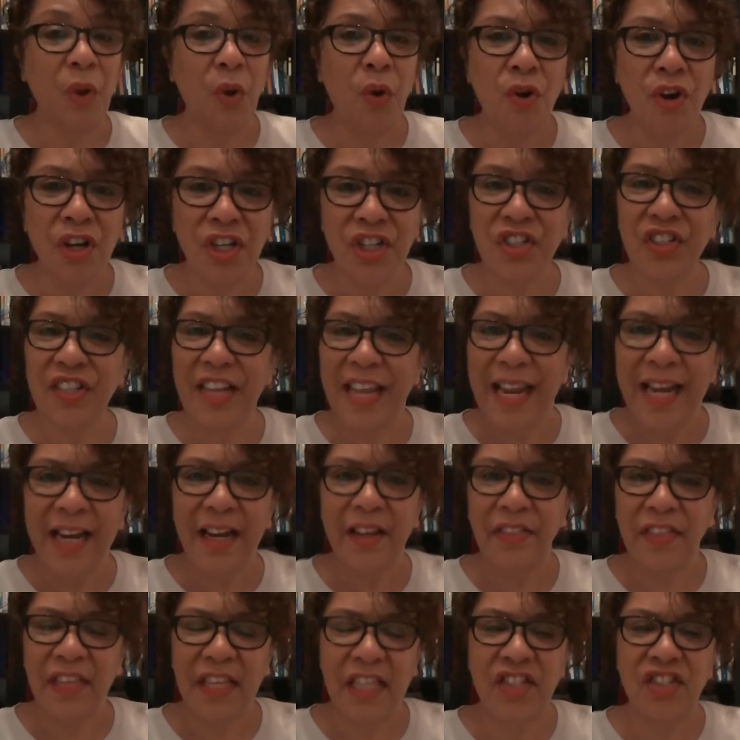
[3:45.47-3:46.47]
Or share
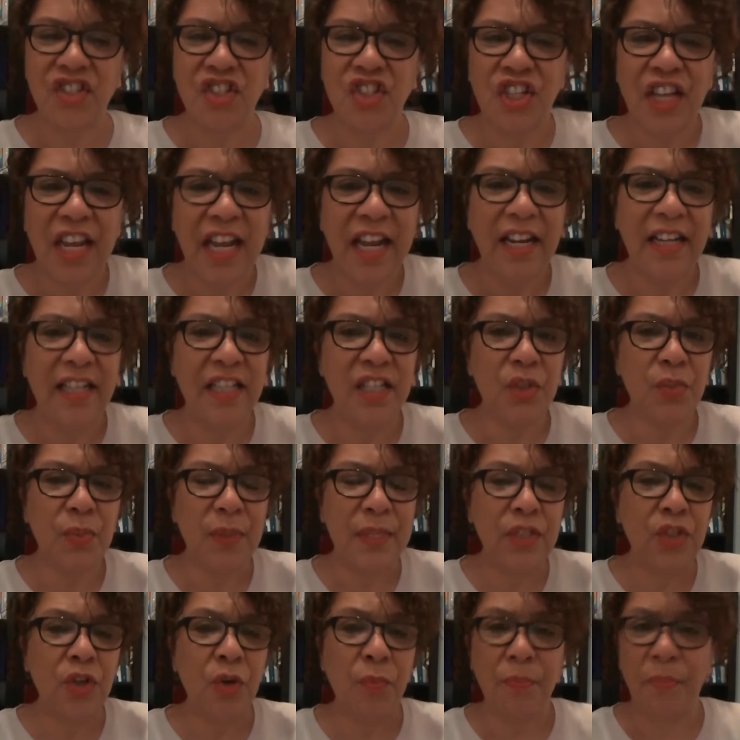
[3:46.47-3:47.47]
this
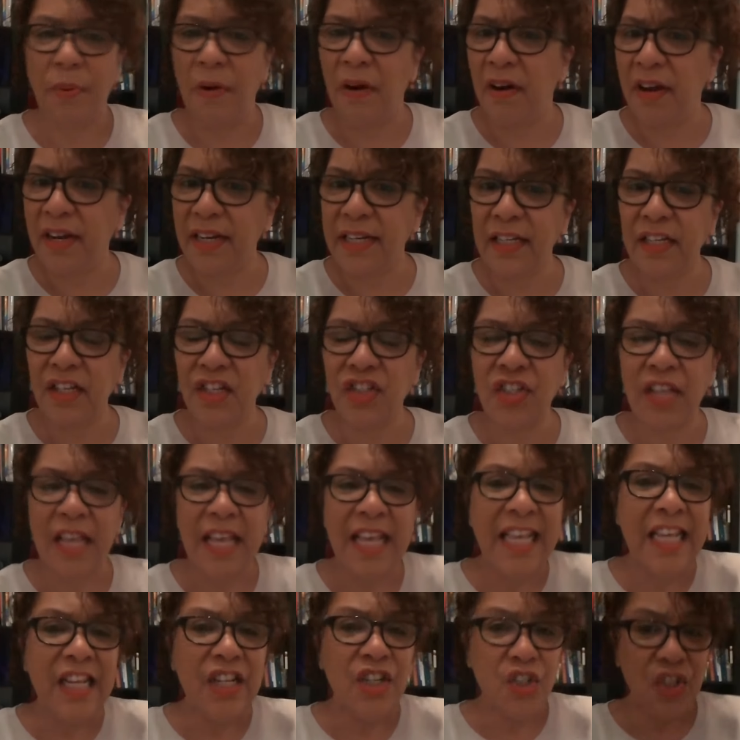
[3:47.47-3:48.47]
with your partners,
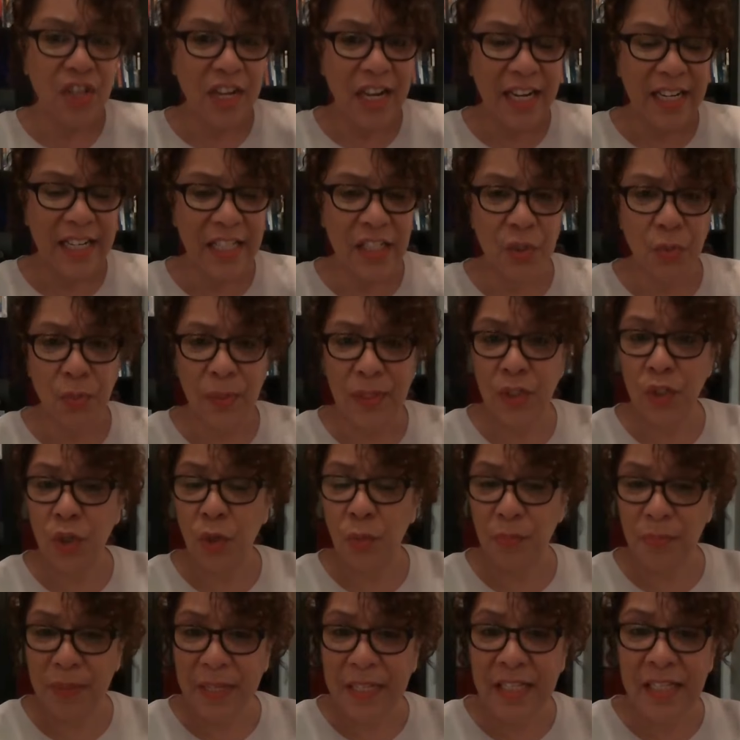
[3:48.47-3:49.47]
share this with
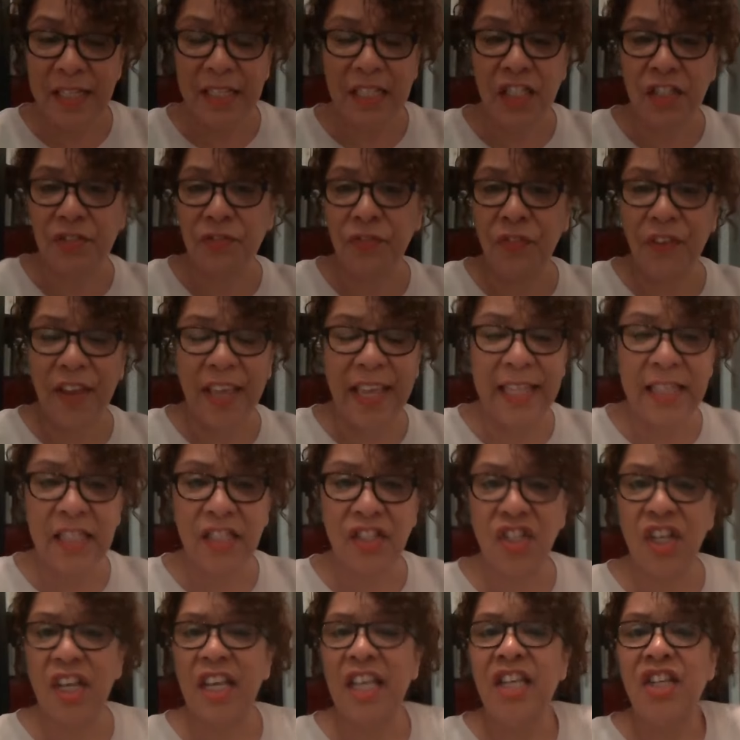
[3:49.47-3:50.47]
your business
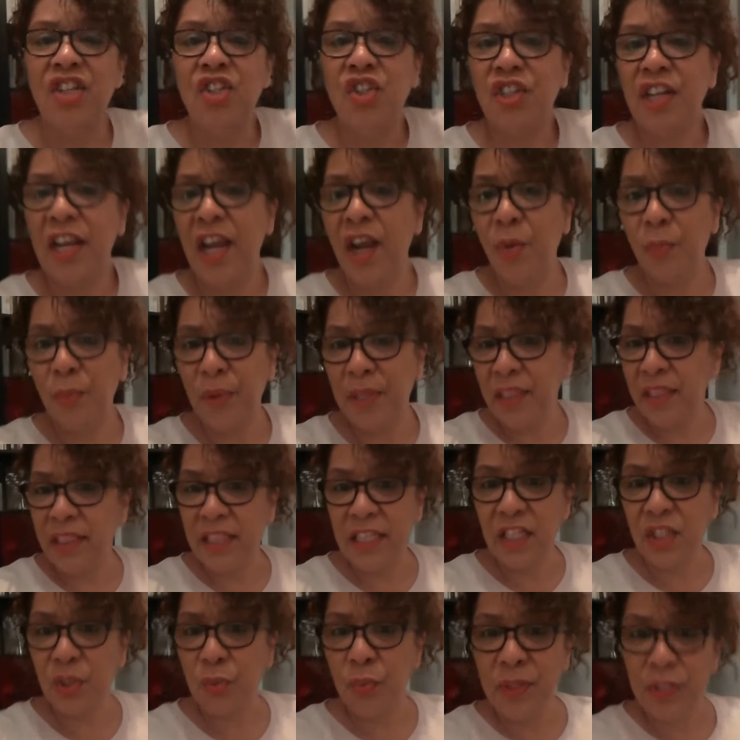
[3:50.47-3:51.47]
friends, share with
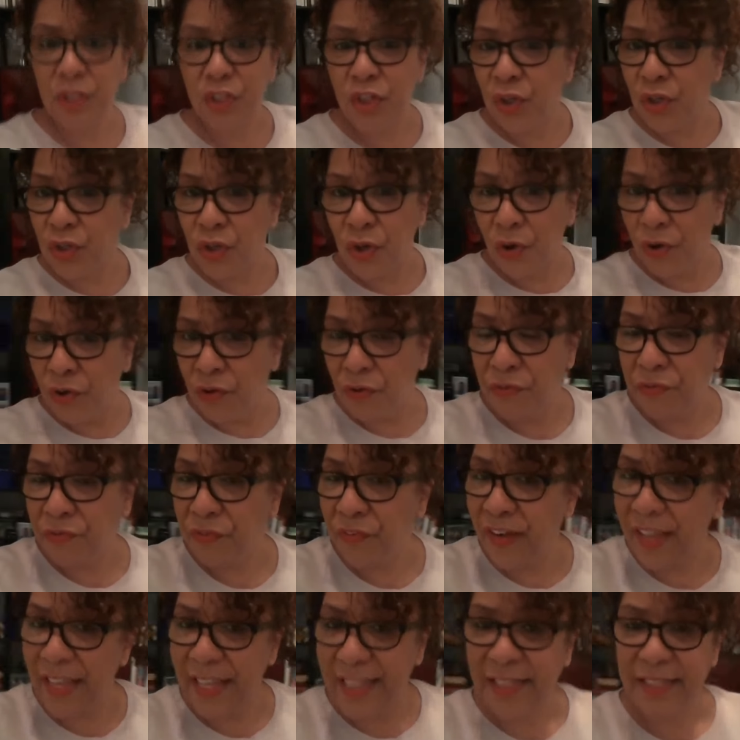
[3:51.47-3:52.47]
this with your
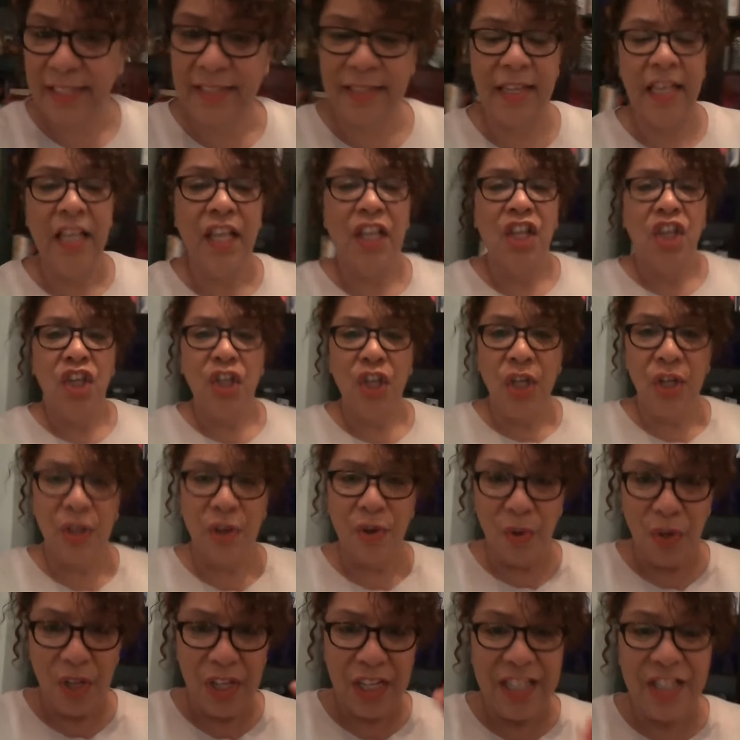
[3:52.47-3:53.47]
girlfriends, you
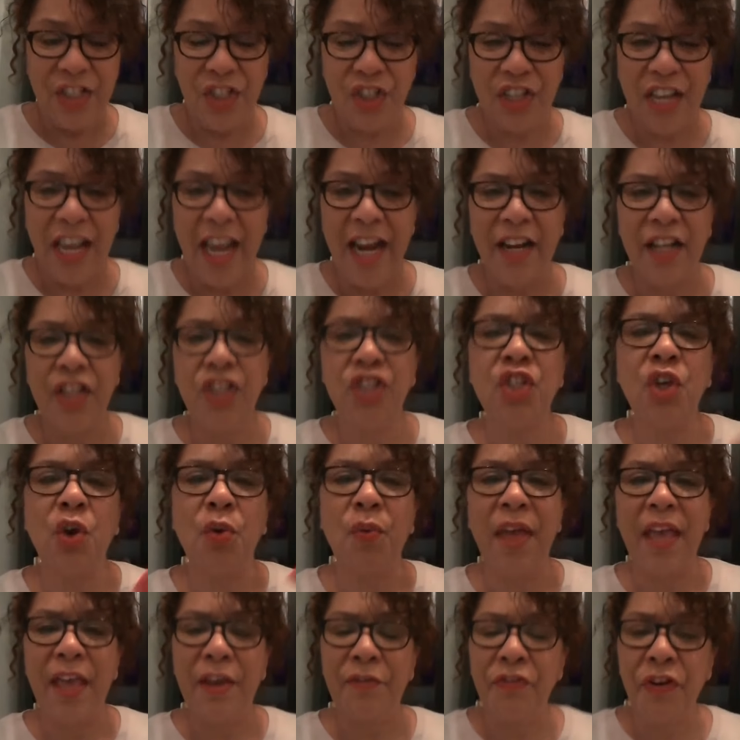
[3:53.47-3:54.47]
know, share it
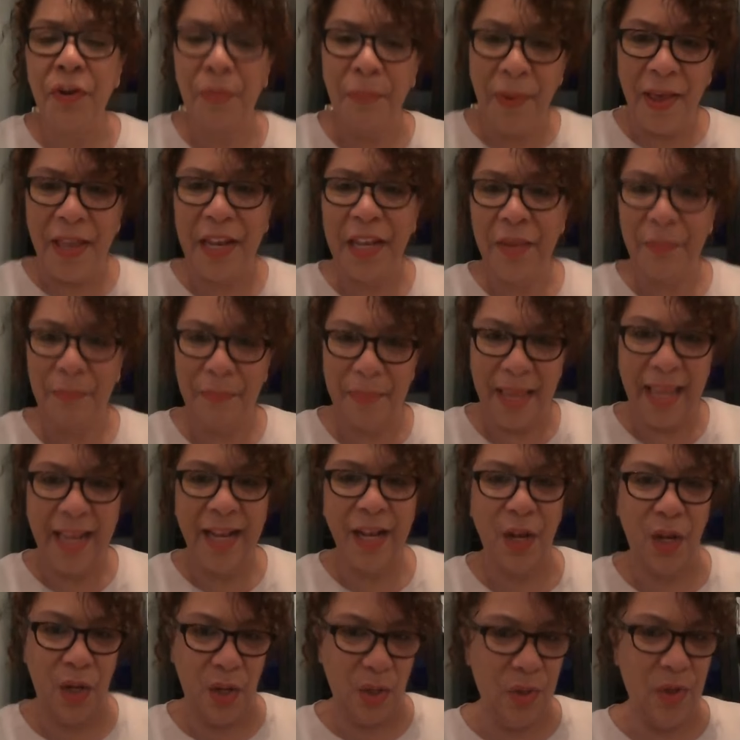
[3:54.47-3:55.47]
so everybody may
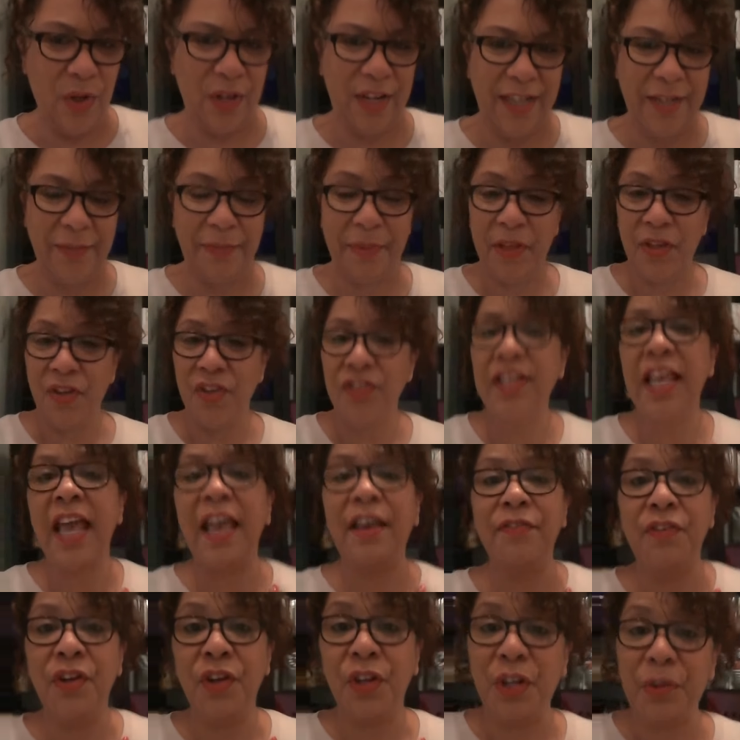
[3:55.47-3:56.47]
learn, because
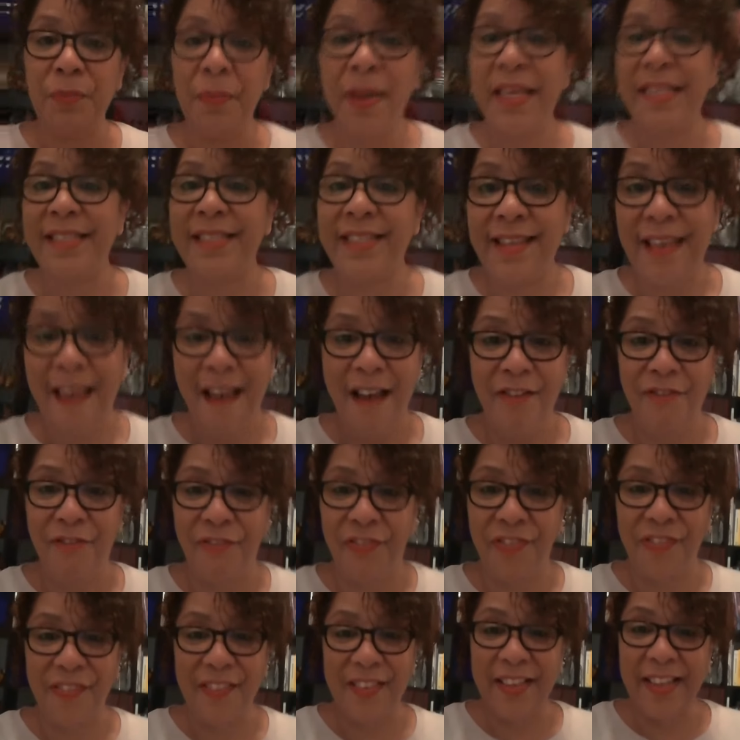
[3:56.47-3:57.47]
I've learned
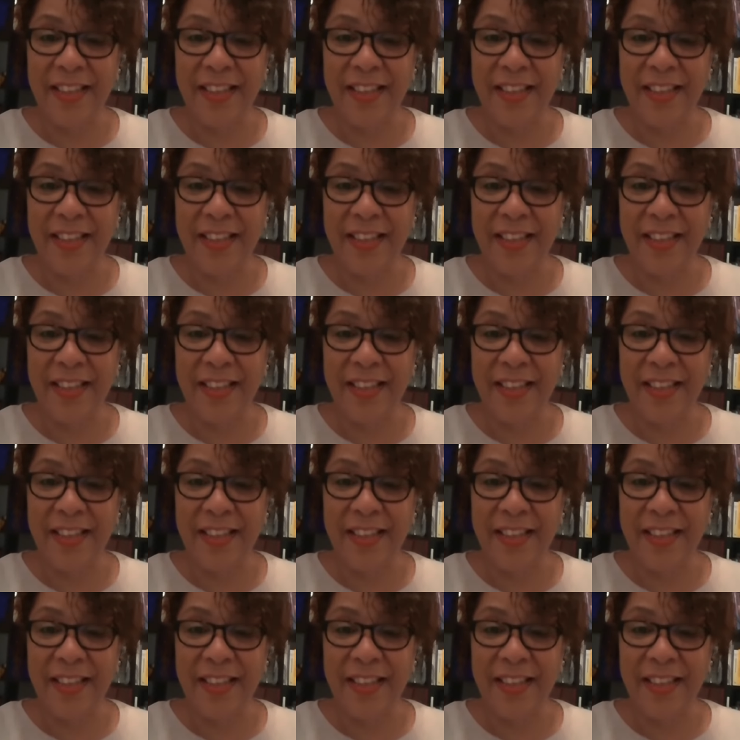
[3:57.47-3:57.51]
myself.